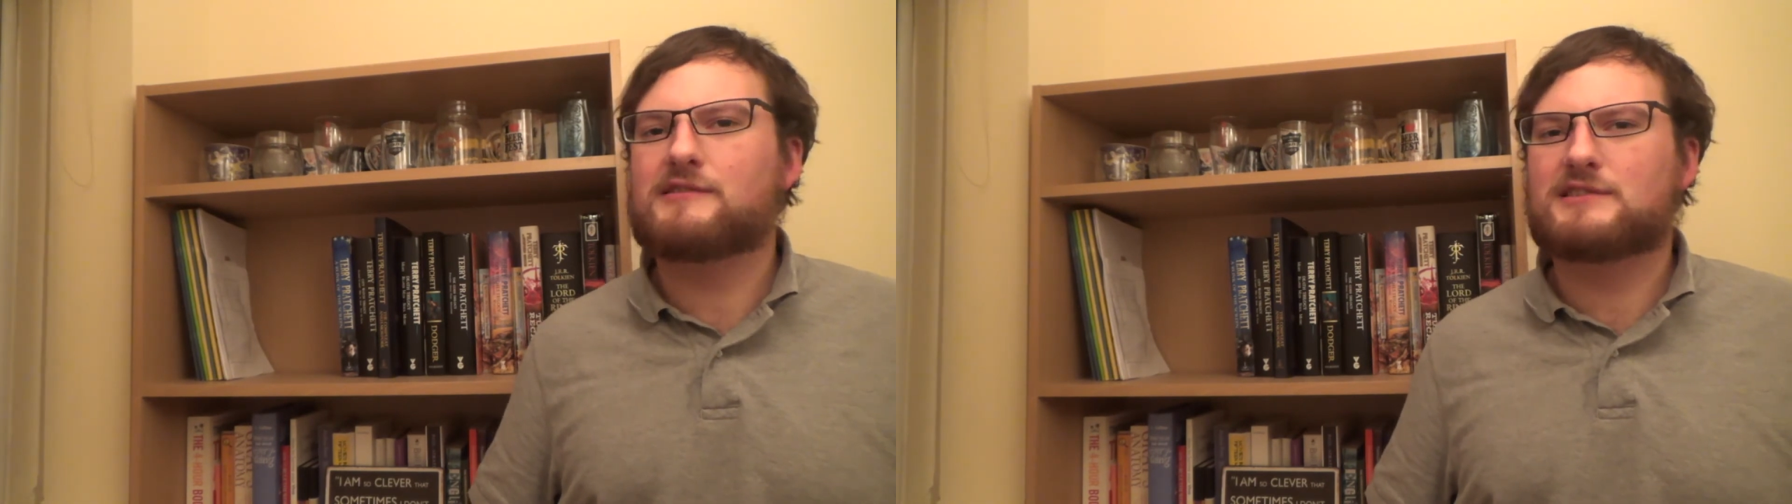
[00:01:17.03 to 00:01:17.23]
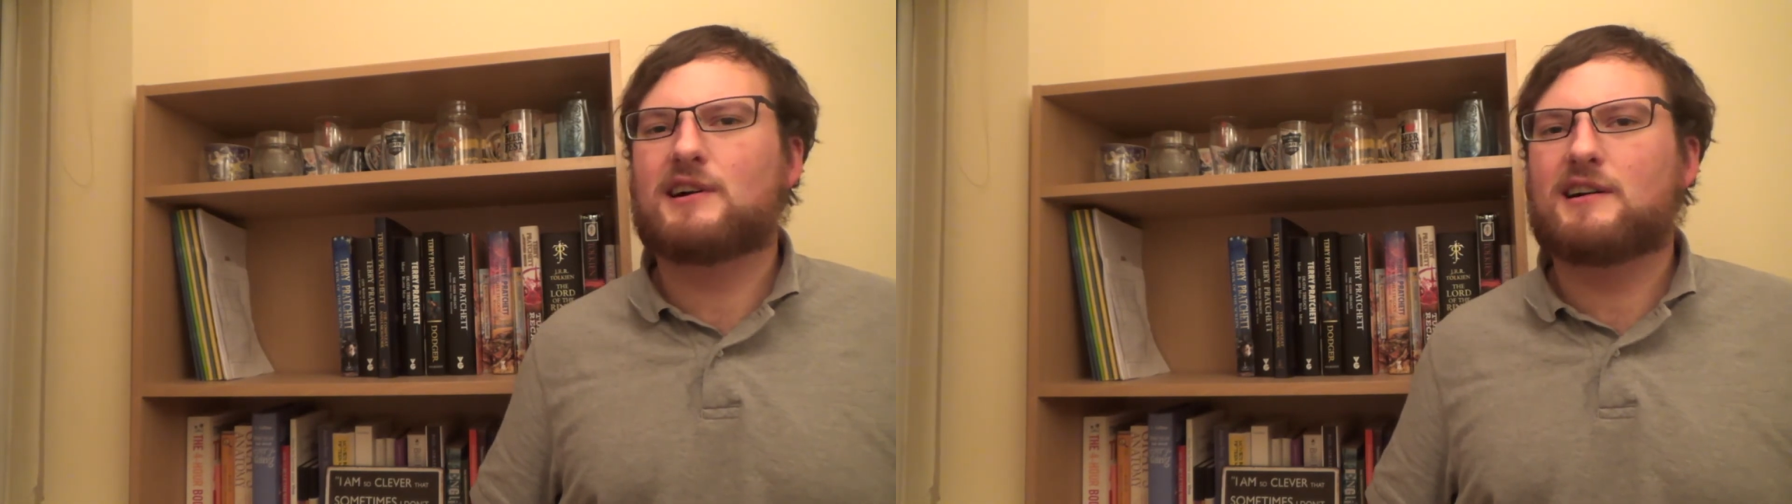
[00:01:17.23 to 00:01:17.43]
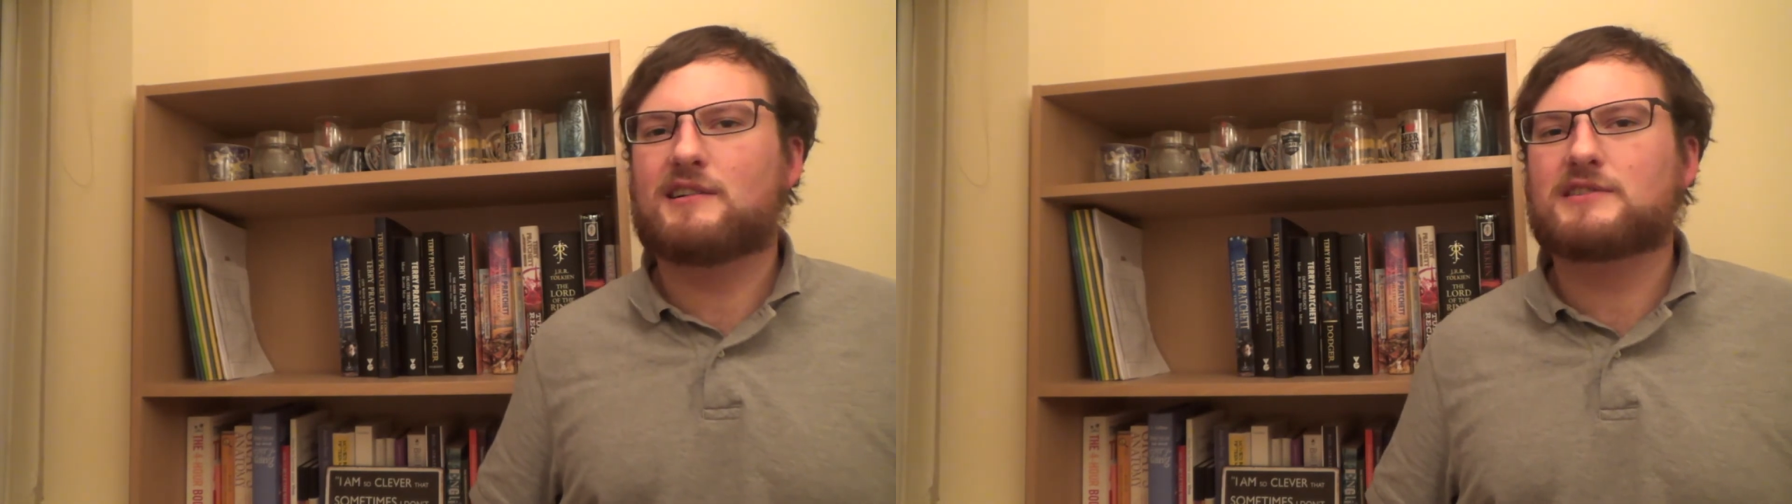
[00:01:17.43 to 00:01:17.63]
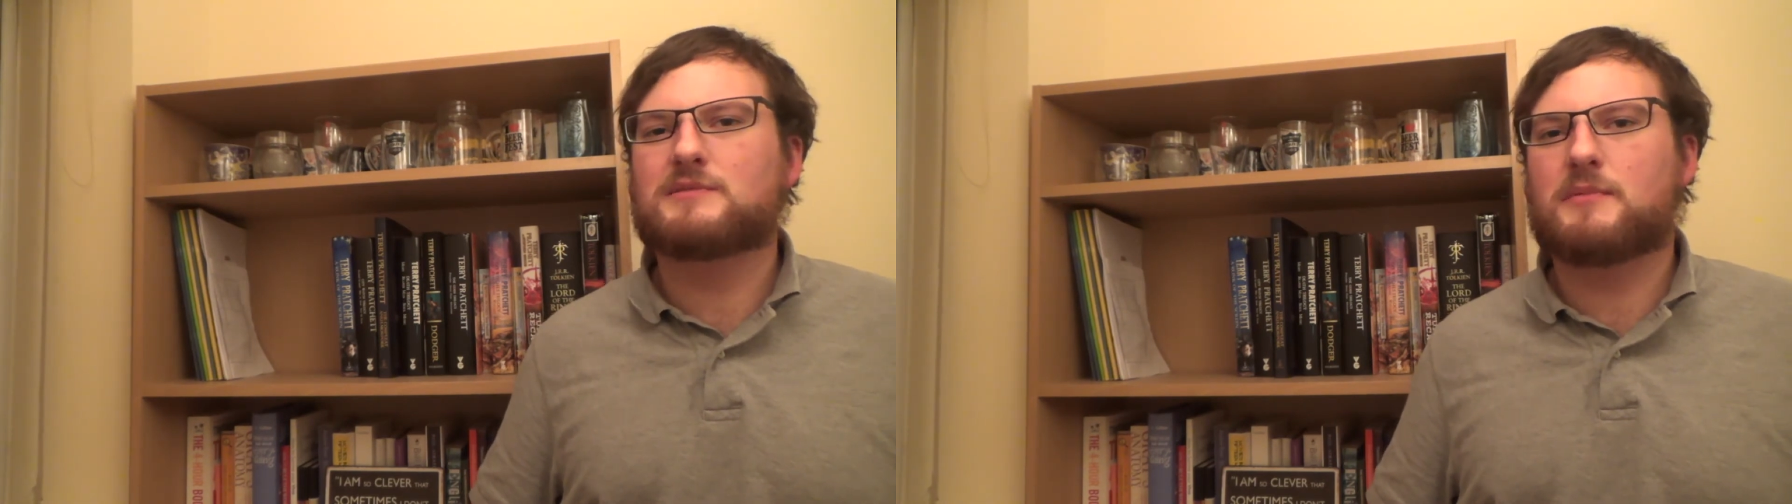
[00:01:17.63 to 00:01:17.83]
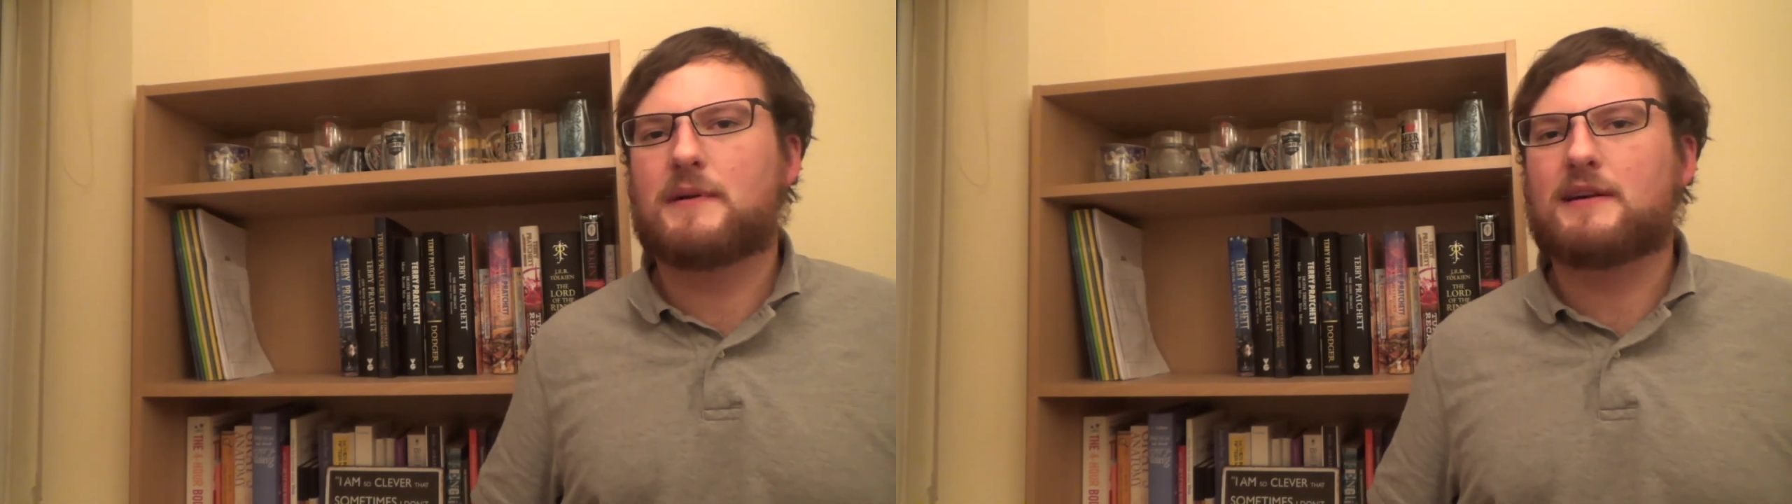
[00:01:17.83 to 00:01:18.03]
it's a lot harder to
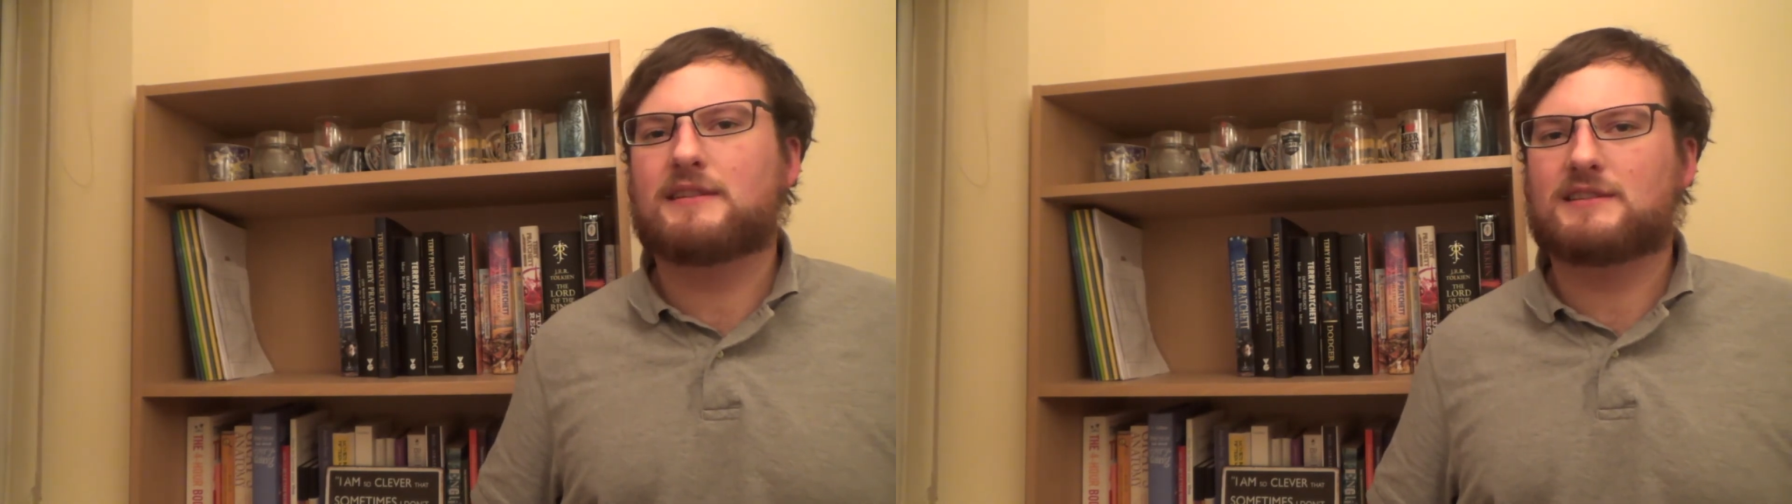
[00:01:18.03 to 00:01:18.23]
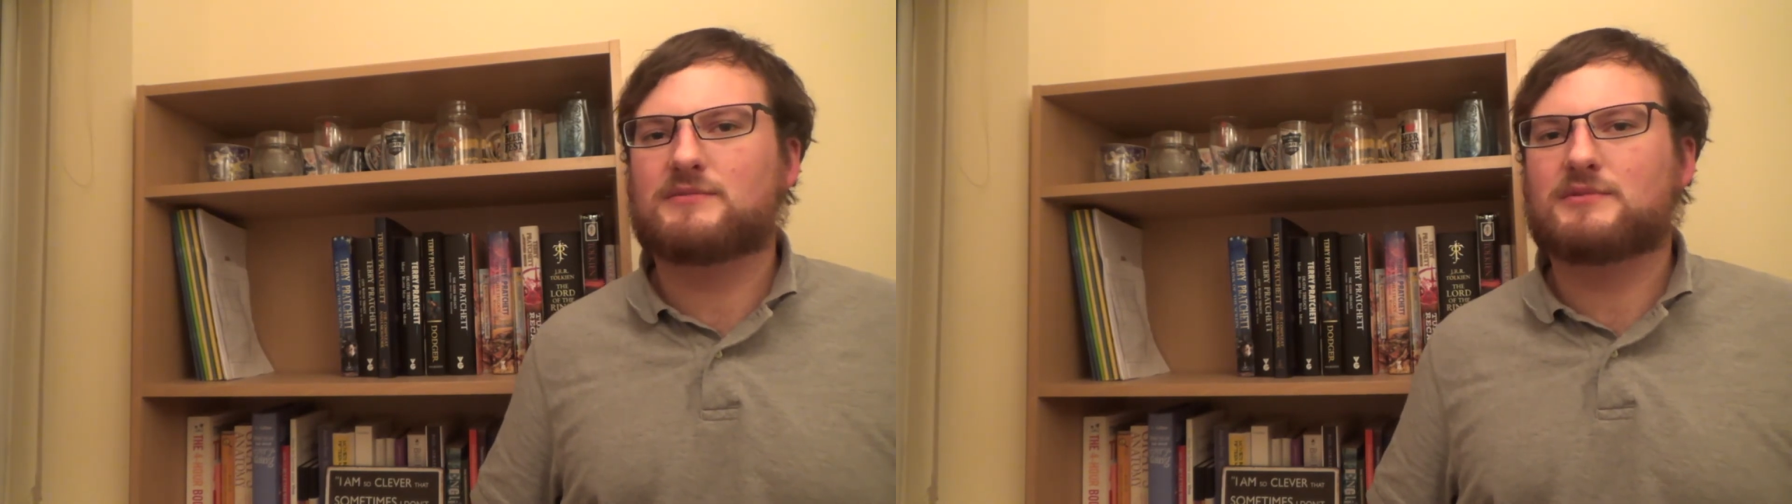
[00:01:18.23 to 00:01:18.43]
prepare things from